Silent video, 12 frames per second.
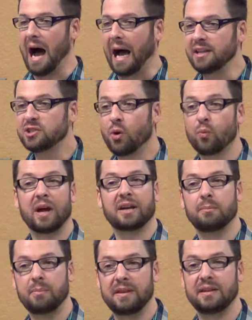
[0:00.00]
I don't
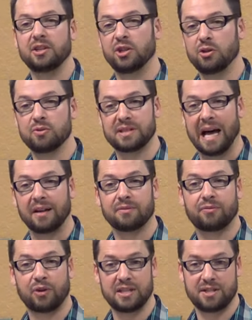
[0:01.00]
recommend that you use
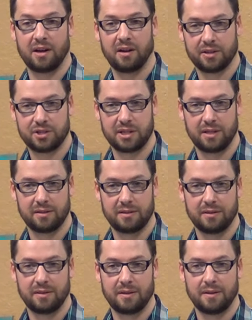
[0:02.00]
that phraseology.
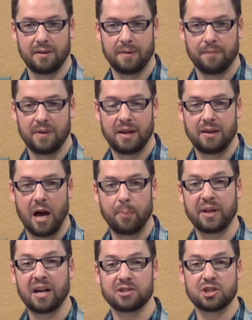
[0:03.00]

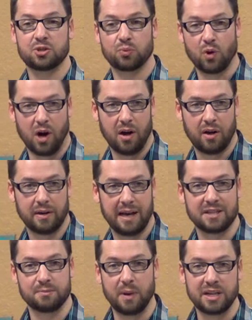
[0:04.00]
Not because it's wrong,
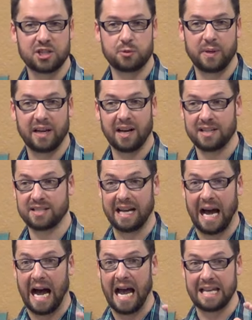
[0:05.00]
as much as because
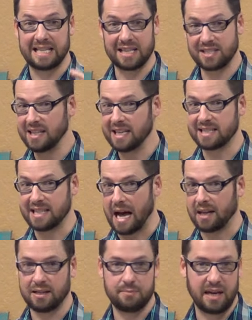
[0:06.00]
it doesn't
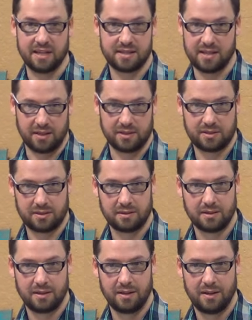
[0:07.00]
exactly make sense.
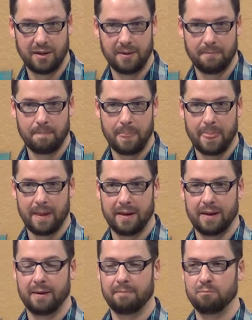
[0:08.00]

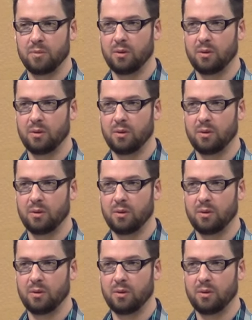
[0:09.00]
When